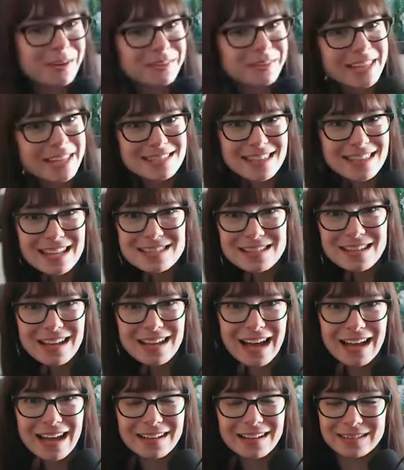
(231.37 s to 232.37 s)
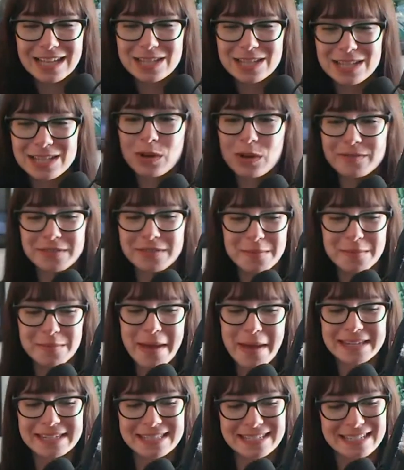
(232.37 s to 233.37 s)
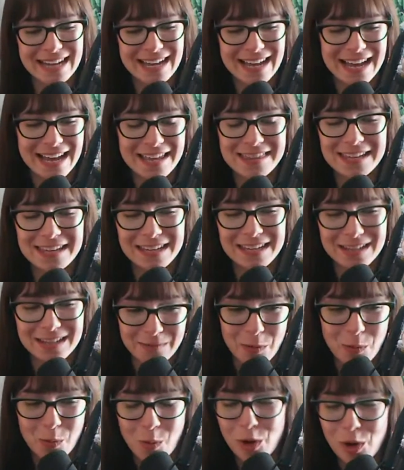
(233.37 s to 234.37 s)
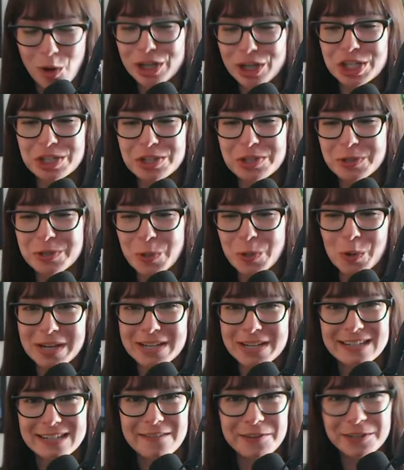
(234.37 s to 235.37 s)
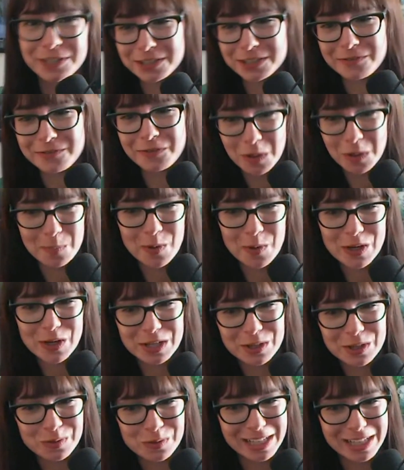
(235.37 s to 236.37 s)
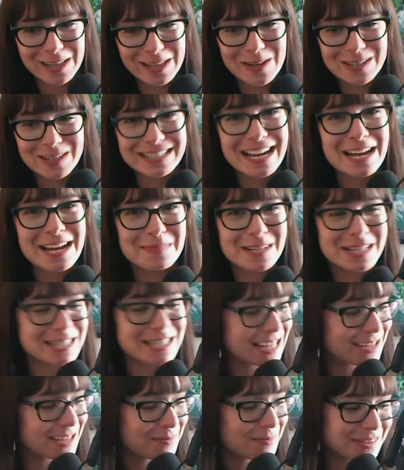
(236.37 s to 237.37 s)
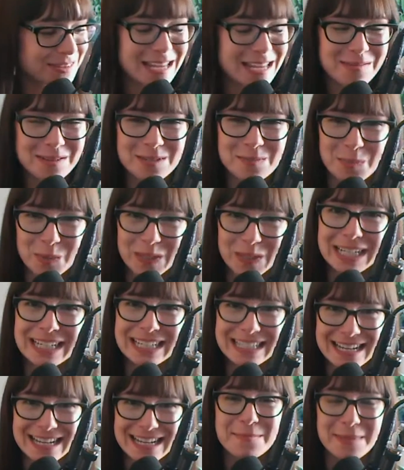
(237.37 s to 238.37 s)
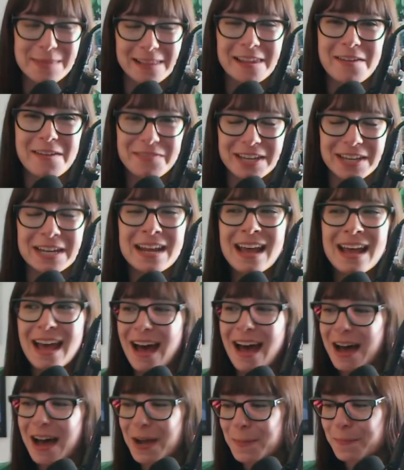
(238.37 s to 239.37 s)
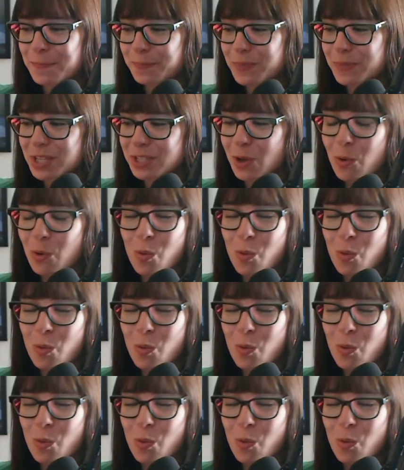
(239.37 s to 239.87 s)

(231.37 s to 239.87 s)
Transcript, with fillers: that's that's uh, that's one of the best uh, I think origin stories I've heard for a book in a really long time. That's that that was pretty in depth. I love it. Um, so,